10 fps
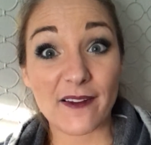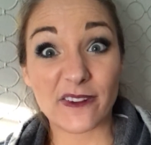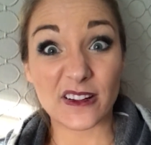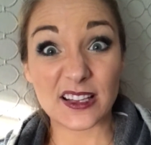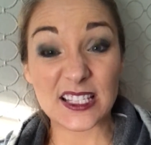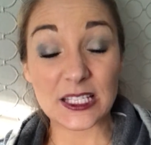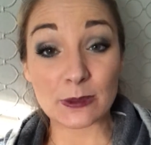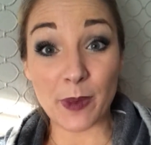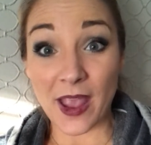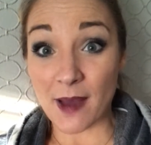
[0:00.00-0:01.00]
for
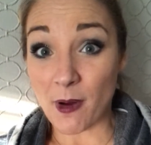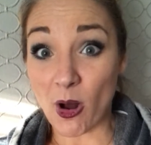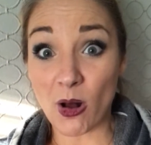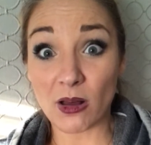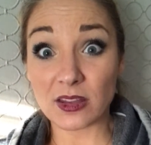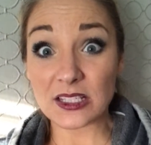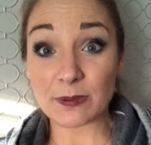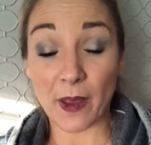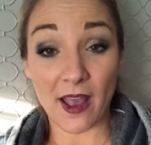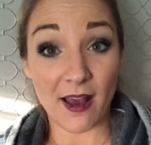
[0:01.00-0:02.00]
spam, all the
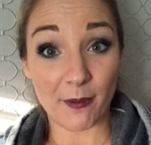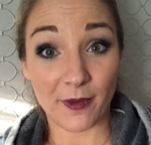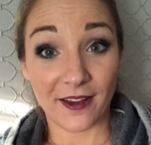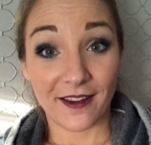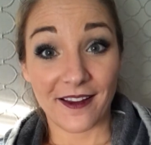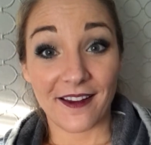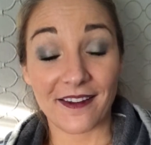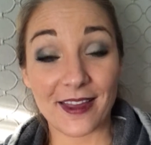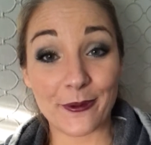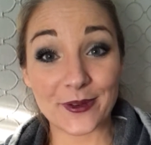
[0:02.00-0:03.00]
spam
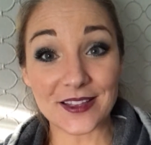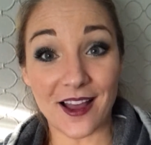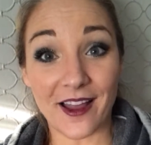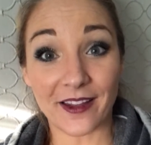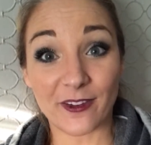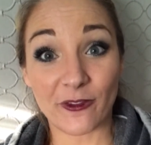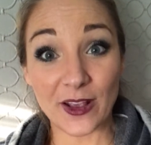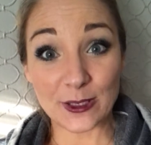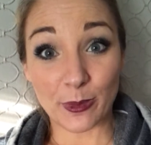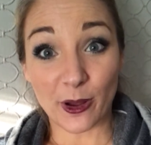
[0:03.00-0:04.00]
that was on
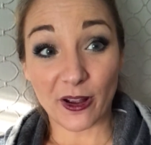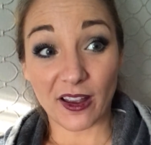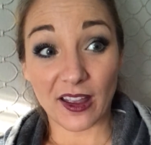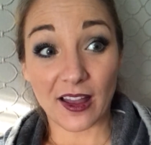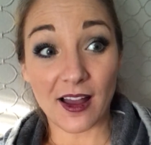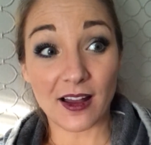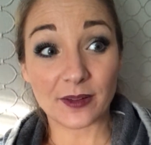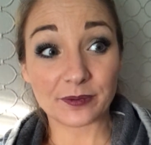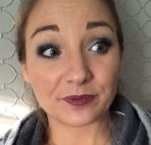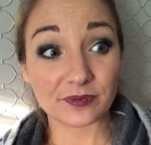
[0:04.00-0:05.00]
Facebook,
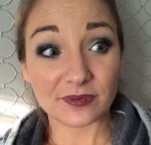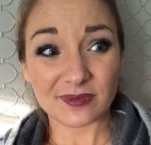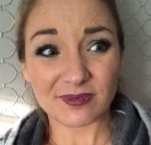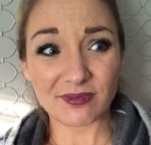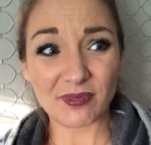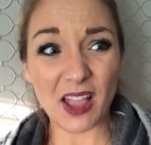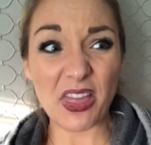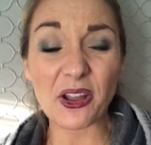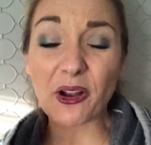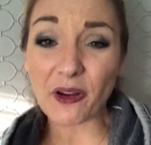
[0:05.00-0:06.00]
the
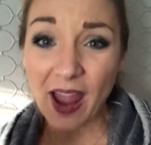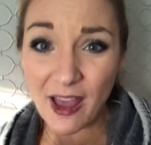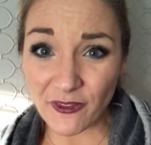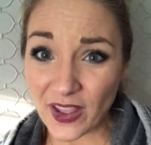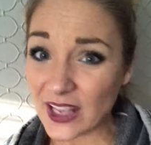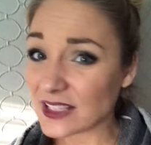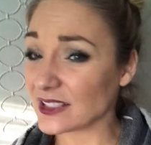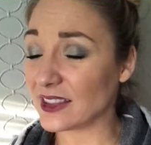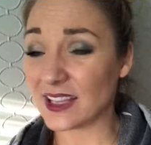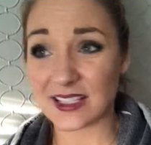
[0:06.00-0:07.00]

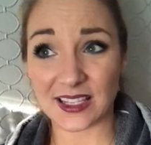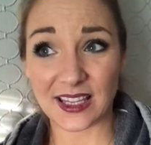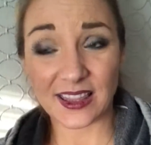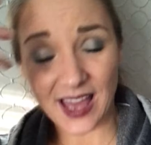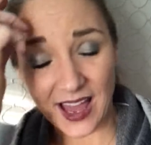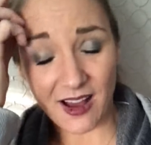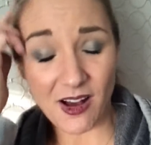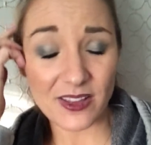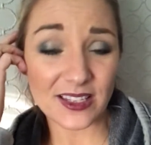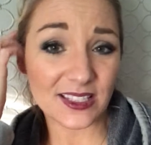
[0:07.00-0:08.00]
graphics, the this and the that,
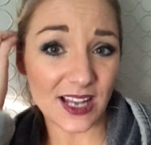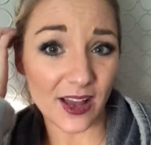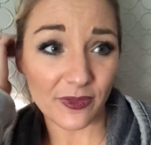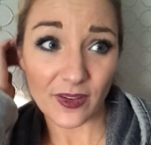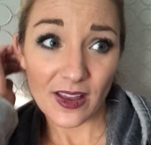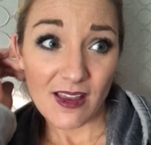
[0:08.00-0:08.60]
all the stuff,